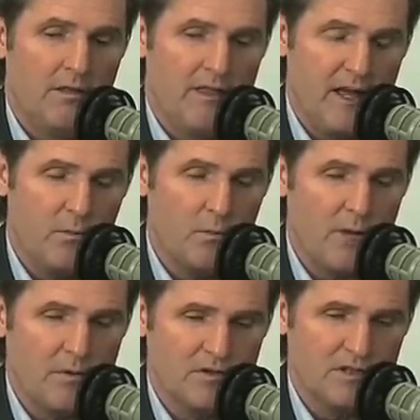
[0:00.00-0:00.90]
they
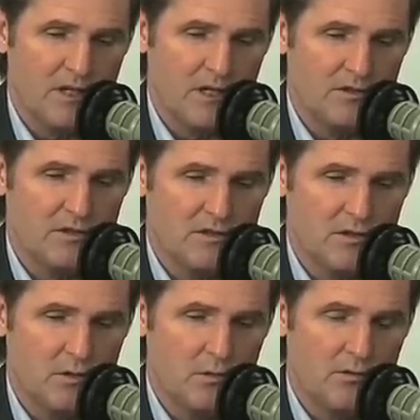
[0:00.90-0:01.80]
represented
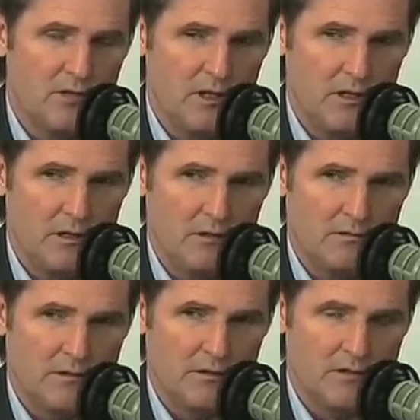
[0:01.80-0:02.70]
to the
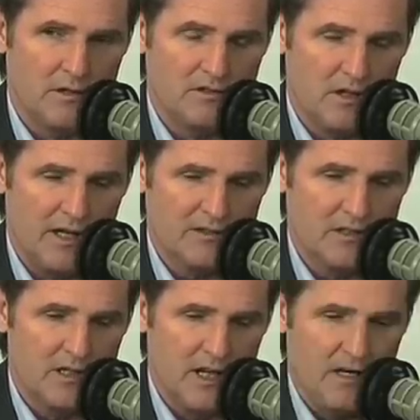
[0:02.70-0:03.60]
to, to these
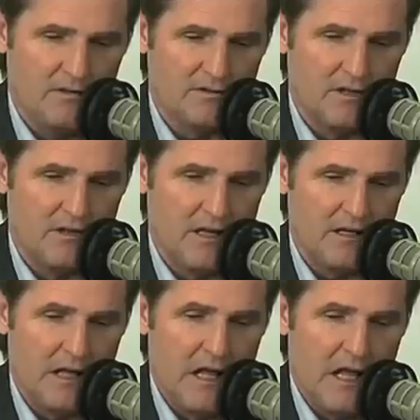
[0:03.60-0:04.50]
Alaskan natives
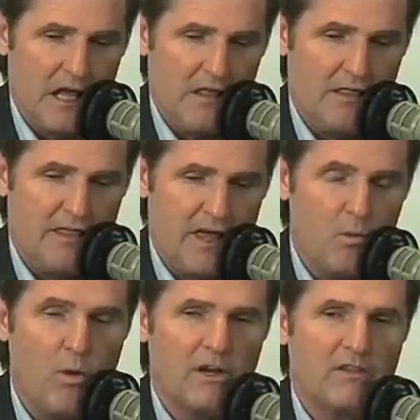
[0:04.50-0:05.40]
that they
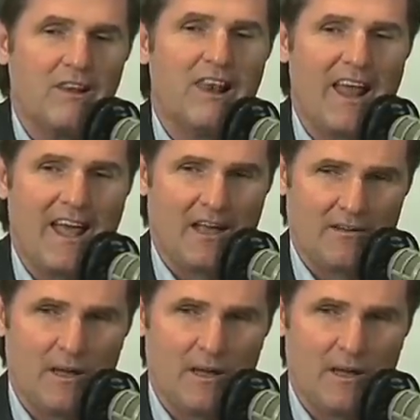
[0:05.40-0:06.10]
wanted the land.